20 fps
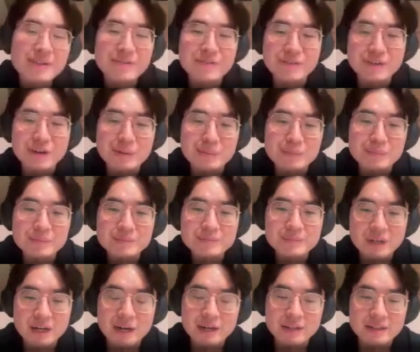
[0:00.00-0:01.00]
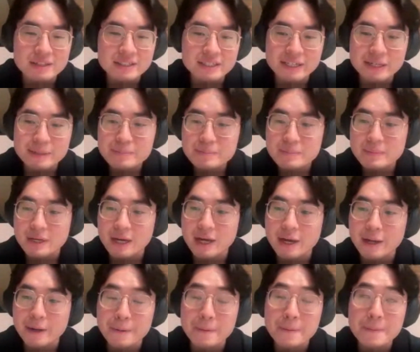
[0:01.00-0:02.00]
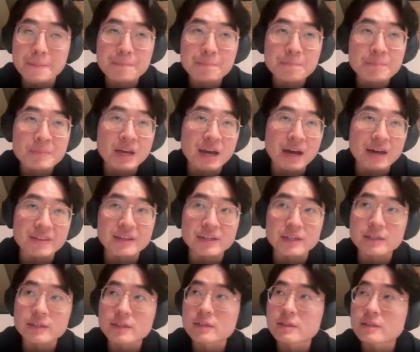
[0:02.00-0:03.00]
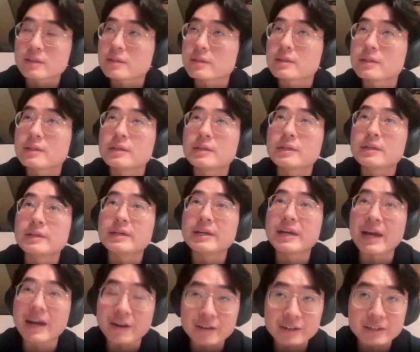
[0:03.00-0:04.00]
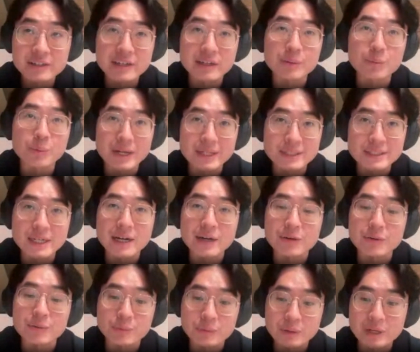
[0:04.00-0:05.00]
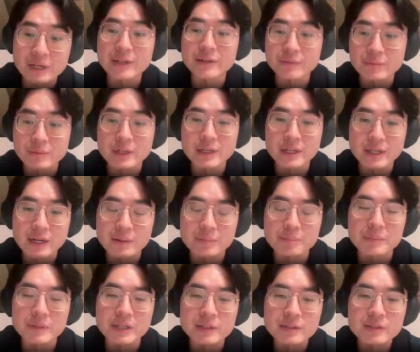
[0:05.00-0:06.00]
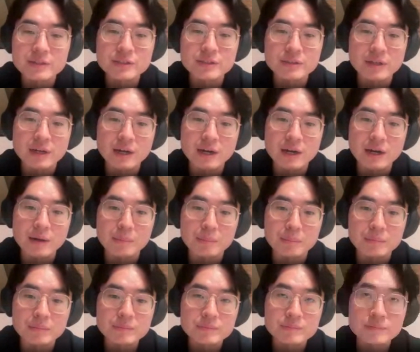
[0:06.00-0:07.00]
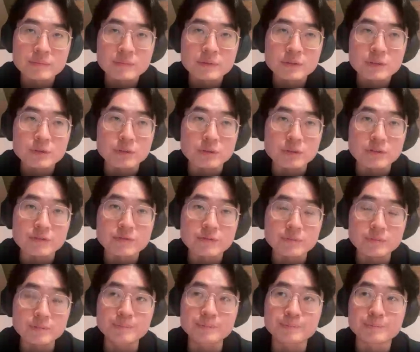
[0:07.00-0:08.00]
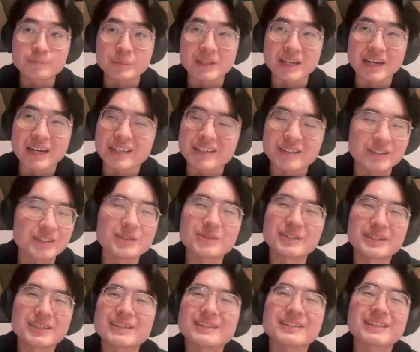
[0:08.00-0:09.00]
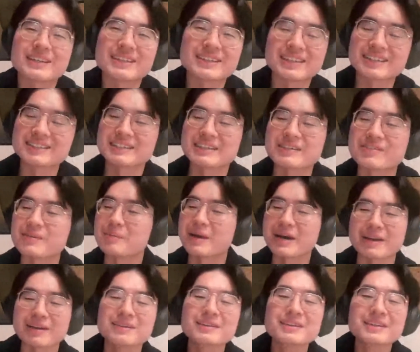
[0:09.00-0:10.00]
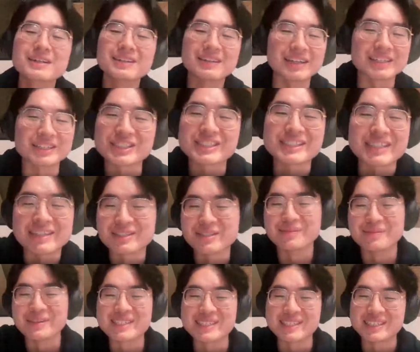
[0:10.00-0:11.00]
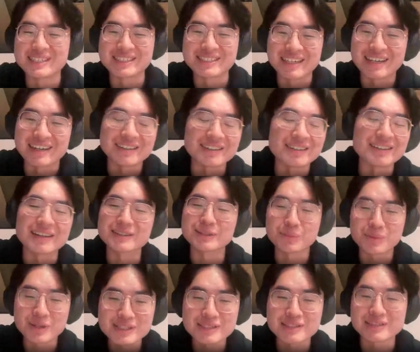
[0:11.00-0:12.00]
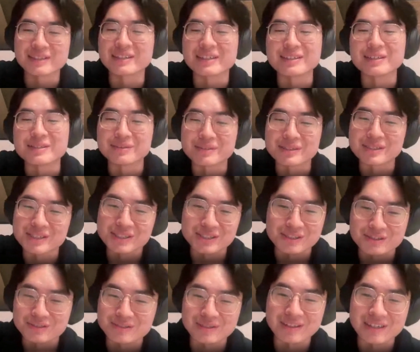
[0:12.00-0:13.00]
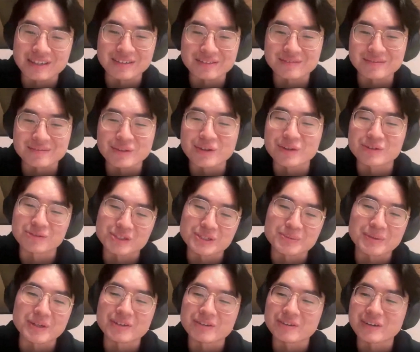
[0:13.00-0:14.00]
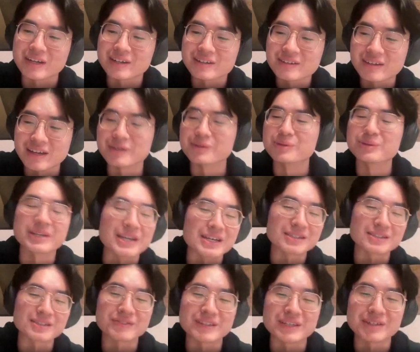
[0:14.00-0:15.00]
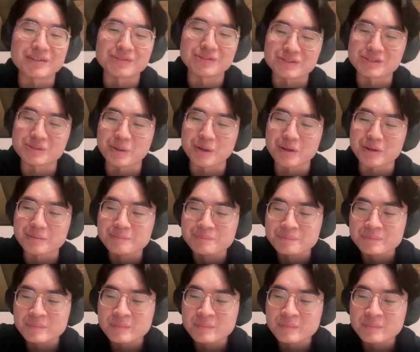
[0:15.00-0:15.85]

from the team, and I think Erin and Wei Tao really helped me. Sort of be like, you know what, it doesn't even matter, like just send your messages out. Like the worst thing they can do is just like not respond, right? And who cares if they don't respond?